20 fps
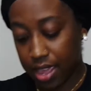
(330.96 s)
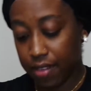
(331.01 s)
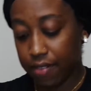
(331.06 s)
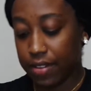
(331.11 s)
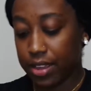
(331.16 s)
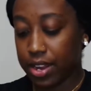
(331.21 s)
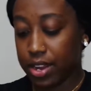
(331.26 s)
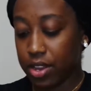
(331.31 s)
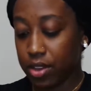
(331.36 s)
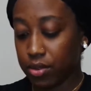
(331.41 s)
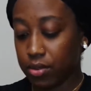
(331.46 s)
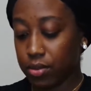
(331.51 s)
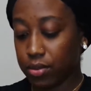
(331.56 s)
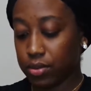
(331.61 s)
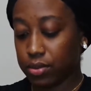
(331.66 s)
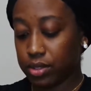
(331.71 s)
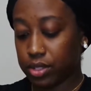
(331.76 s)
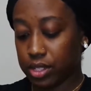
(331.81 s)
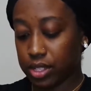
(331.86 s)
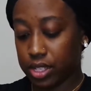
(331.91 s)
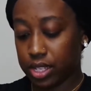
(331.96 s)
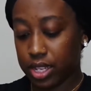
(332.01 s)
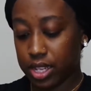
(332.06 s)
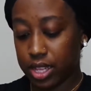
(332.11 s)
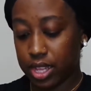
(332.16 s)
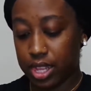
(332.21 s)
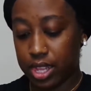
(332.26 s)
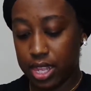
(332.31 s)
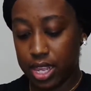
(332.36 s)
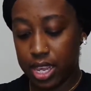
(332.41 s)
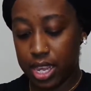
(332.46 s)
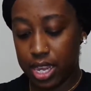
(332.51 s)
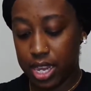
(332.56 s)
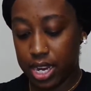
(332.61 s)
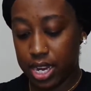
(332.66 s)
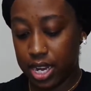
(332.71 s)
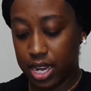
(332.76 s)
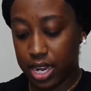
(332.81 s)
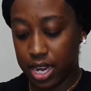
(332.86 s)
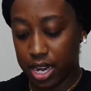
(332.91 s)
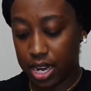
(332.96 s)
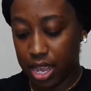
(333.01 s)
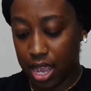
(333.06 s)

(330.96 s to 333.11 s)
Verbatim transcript: If it don't, then